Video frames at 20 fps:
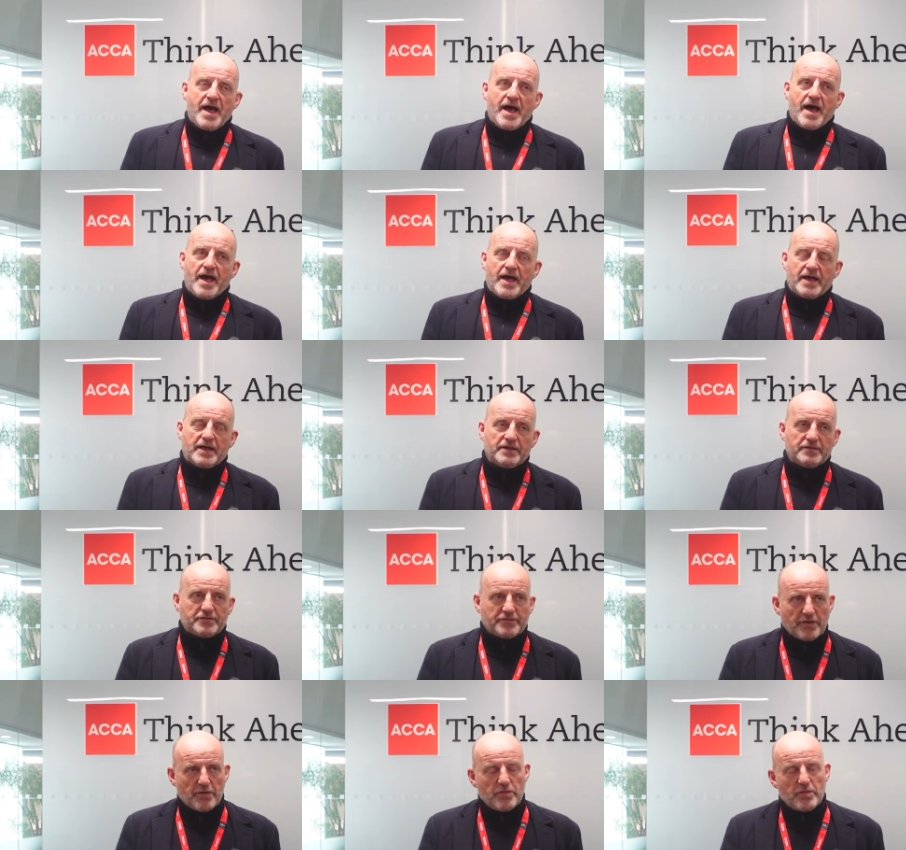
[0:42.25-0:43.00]

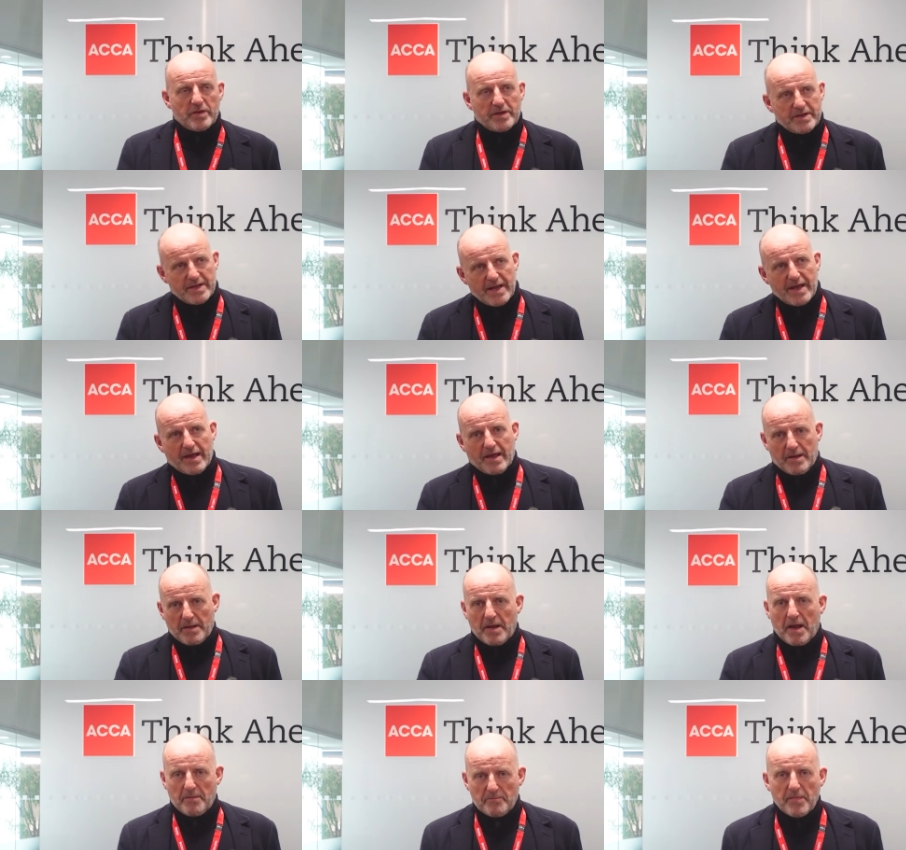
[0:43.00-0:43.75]

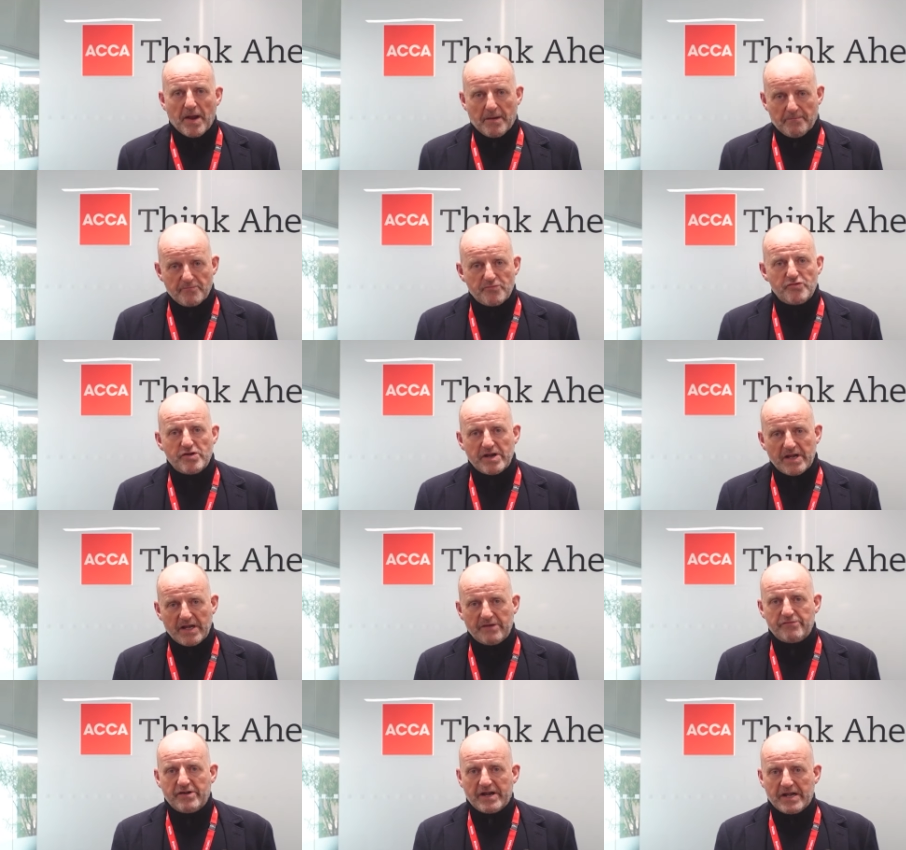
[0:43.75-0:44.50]
I'm
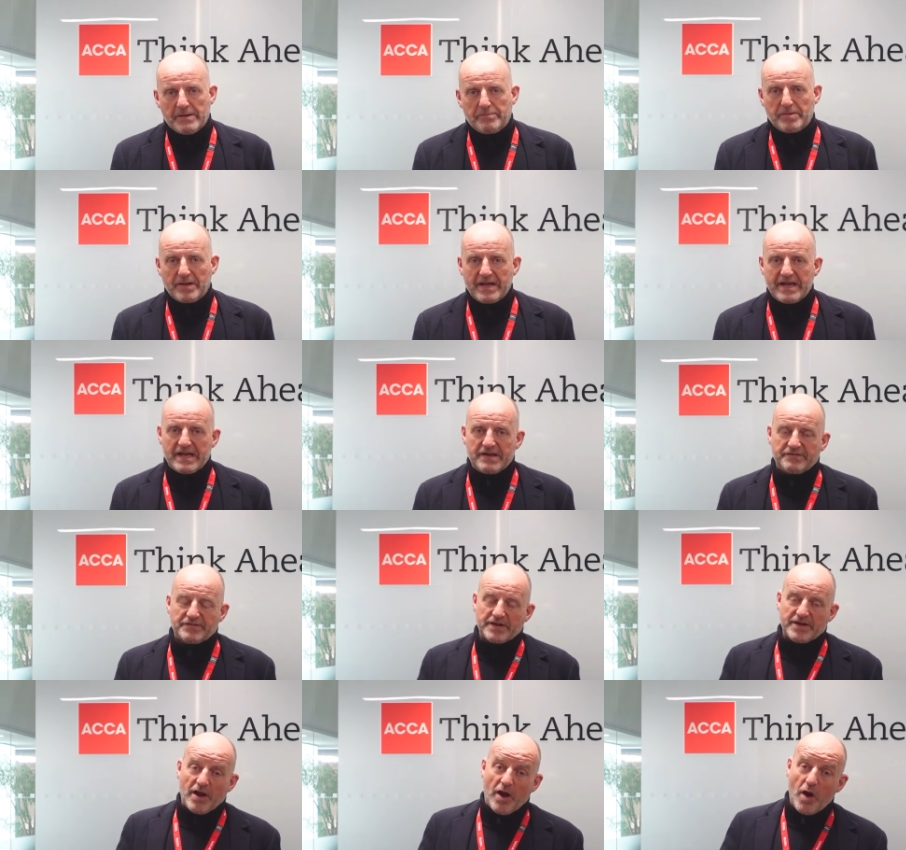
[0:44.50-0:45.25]
really, really
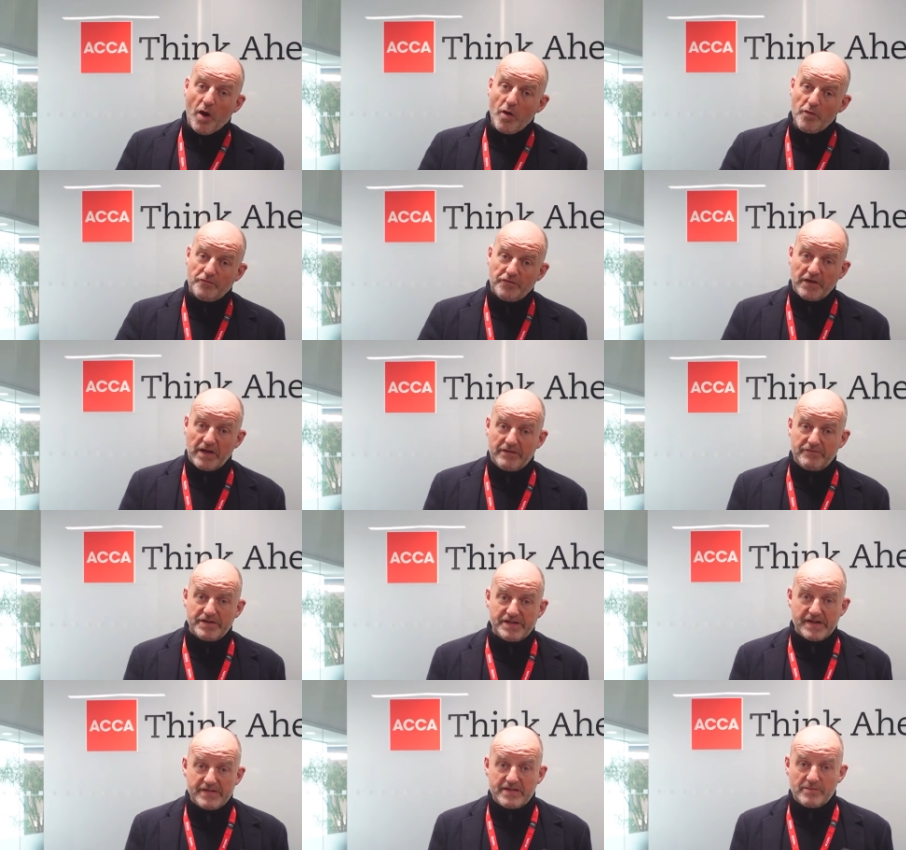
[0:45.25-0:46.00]
pleased, and hopefully
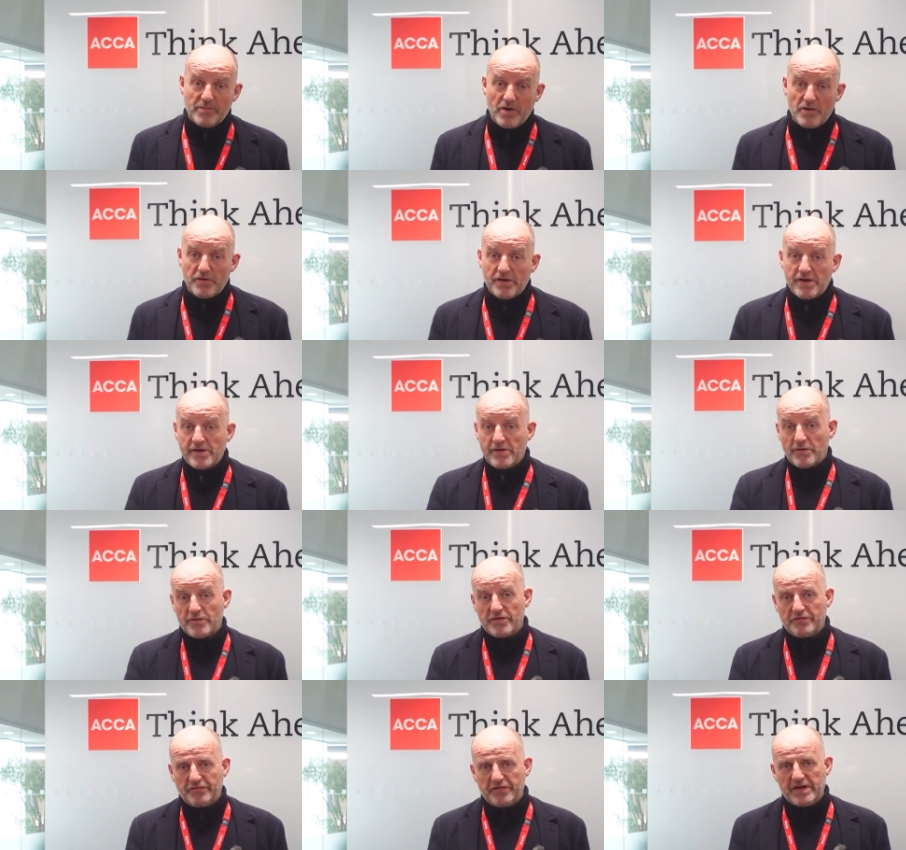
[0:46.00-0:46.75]
we did the mock and
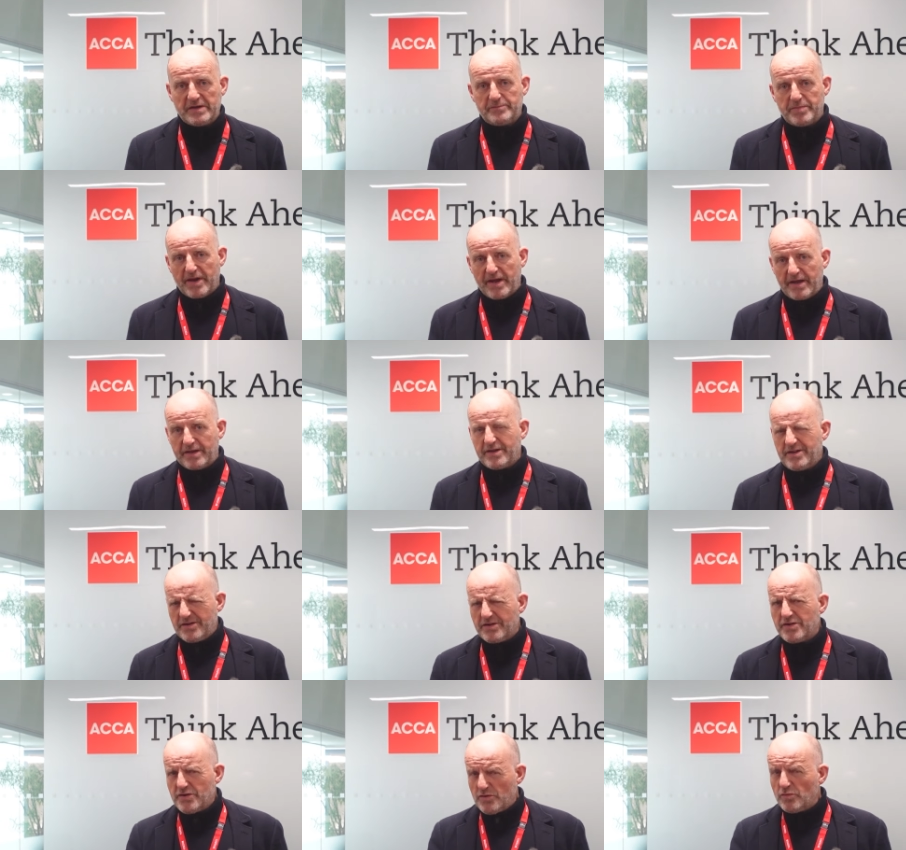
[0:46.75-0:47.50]
got the feedback.
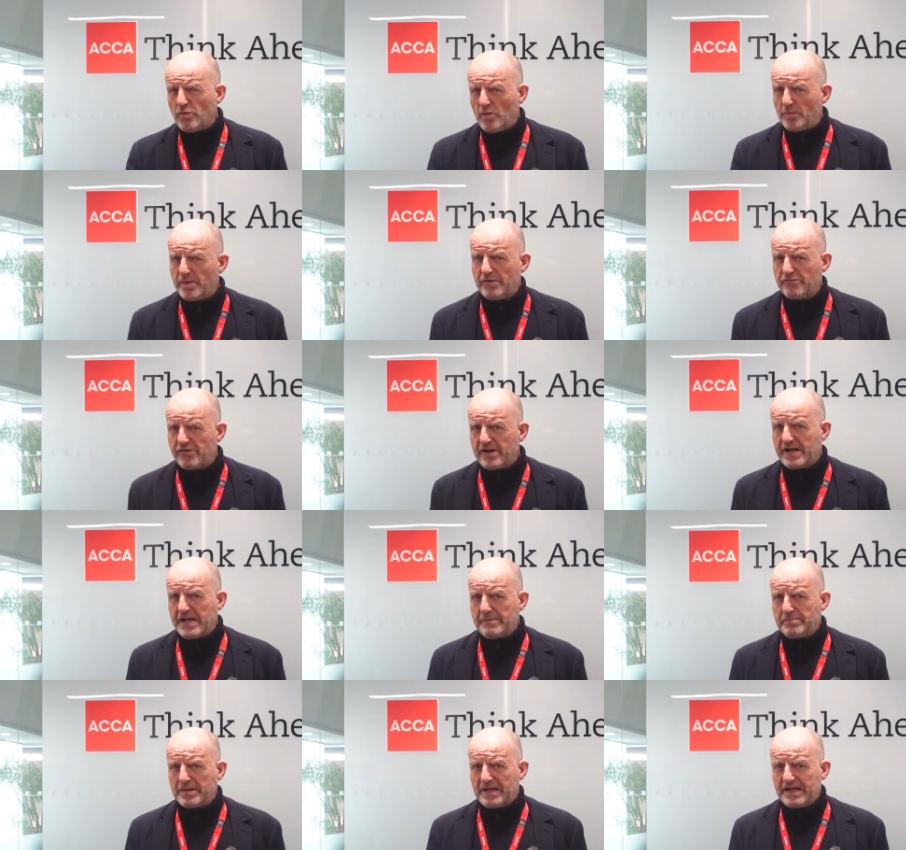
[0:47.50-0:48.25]
You will be
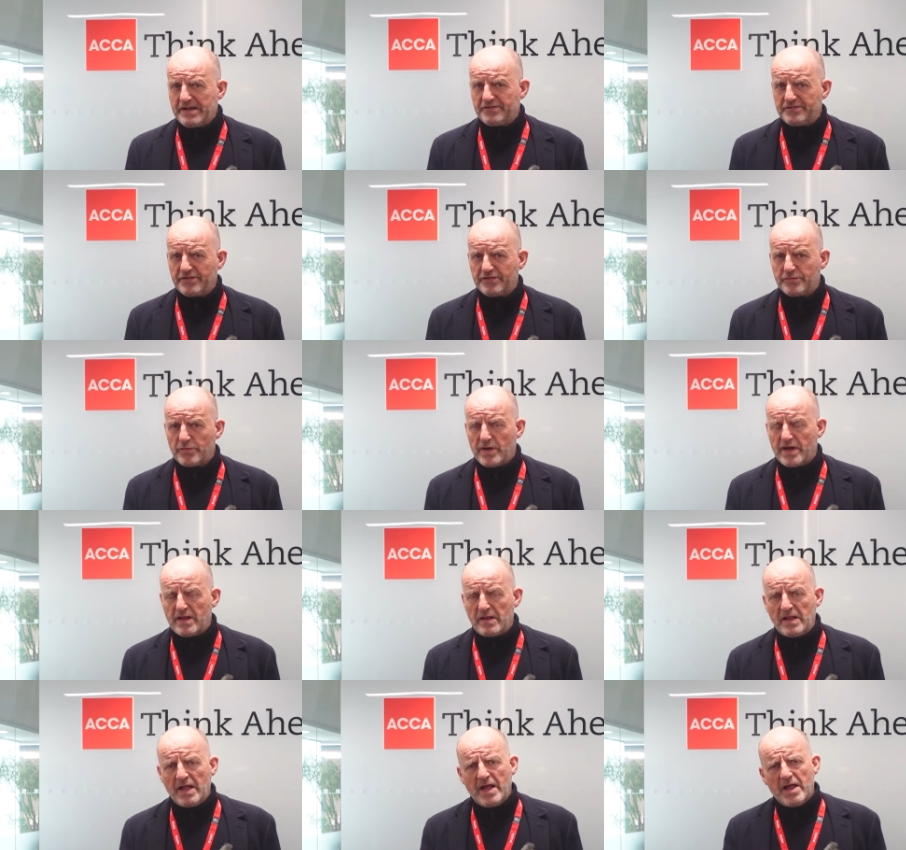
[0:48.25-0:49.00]
really pleased as
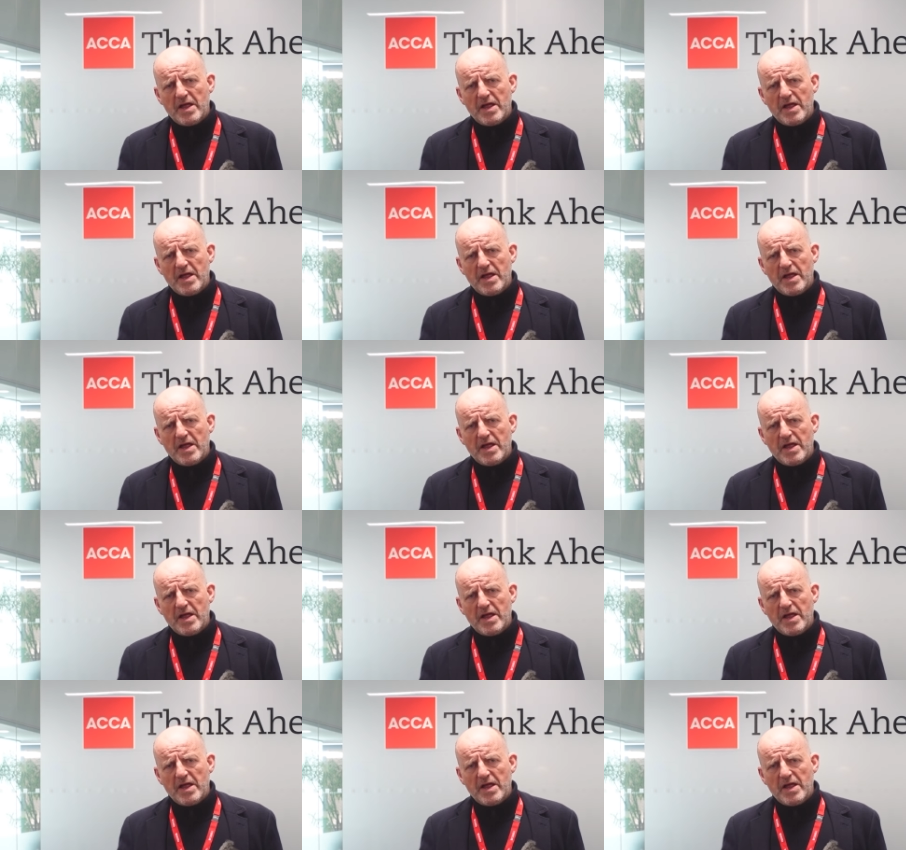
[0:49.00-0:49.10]
well.